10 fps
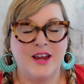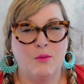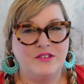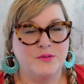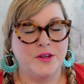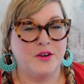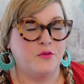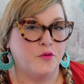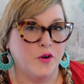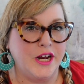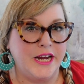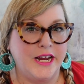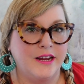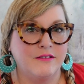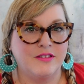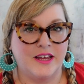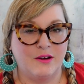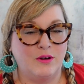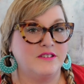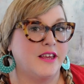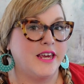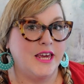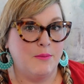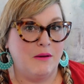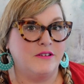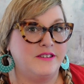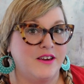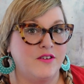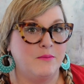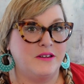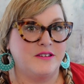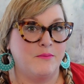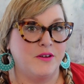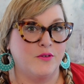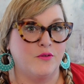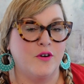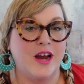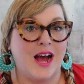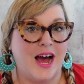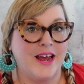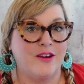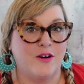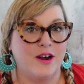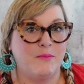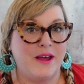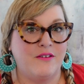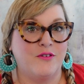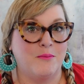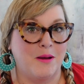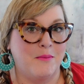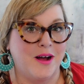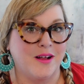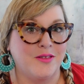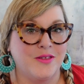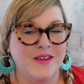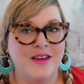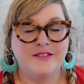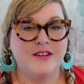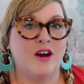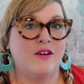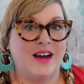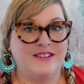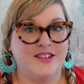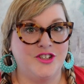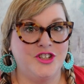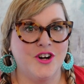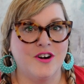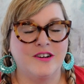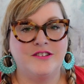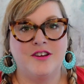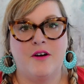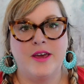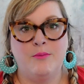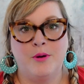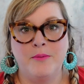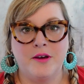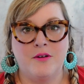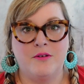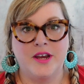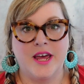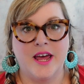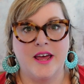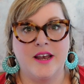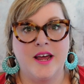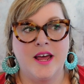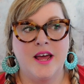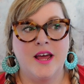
it wasn't really free. It wasn't like eBay was giving me something for free. I had already paid for my month. So I said, sure. So he put me on hold again